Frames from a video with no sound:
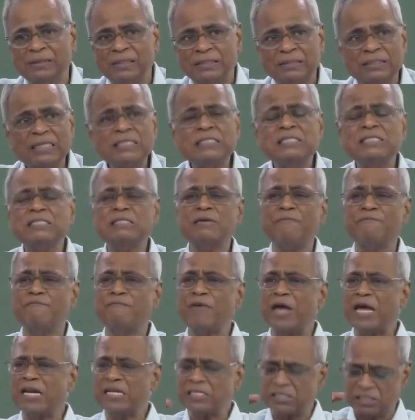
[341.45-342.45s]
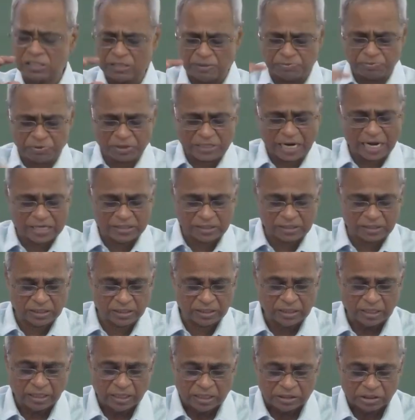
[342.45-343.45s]
This is a very substantial,
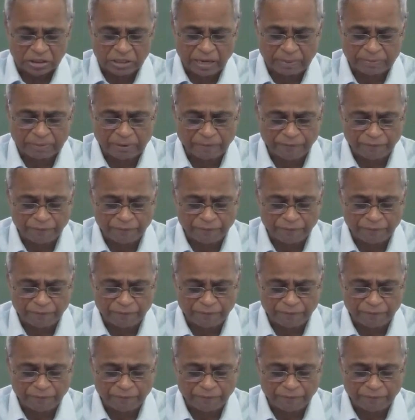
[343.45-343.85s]
chapter